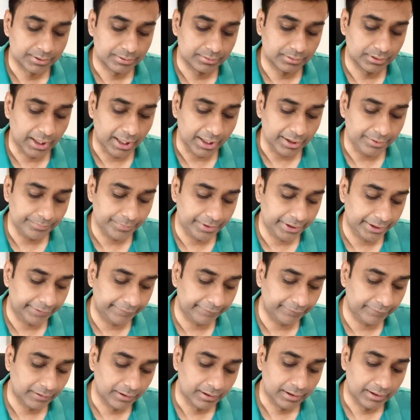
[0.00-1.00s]
So that
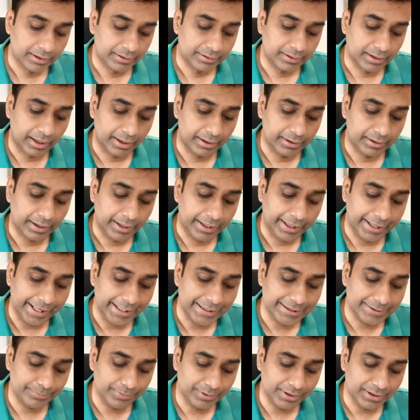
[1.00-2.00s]
means that
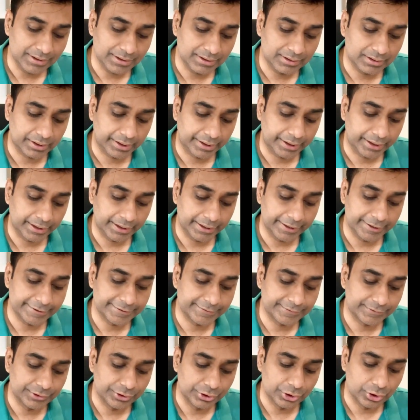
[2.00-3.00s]
x plus 3
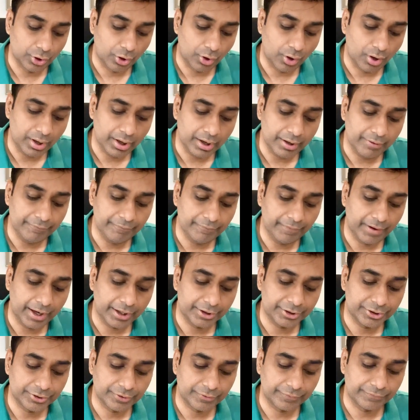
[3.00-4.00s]
is not a
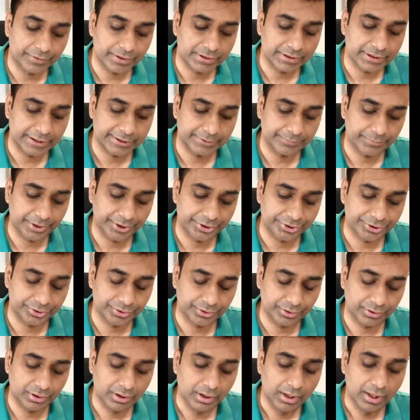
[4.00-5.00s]
factor of this
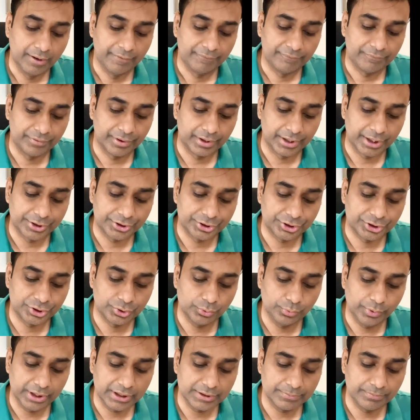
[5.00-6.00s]
expression, whereas
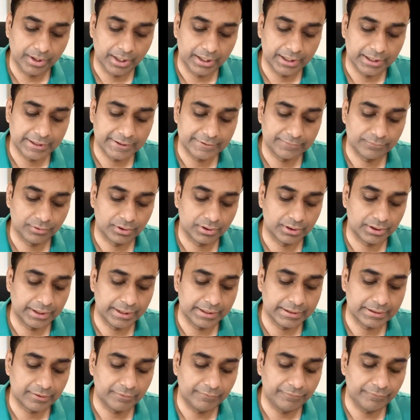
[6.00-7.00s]
2x minus 1
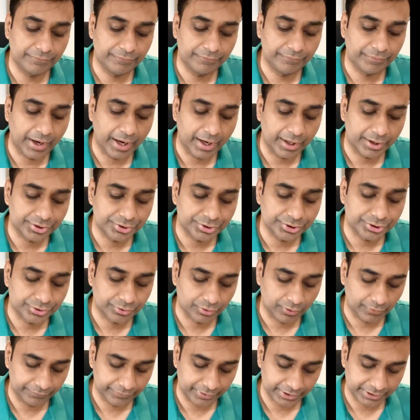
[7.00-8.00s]
is a
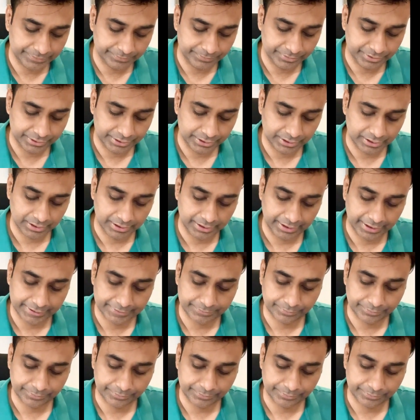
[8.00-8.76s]
factor of this particular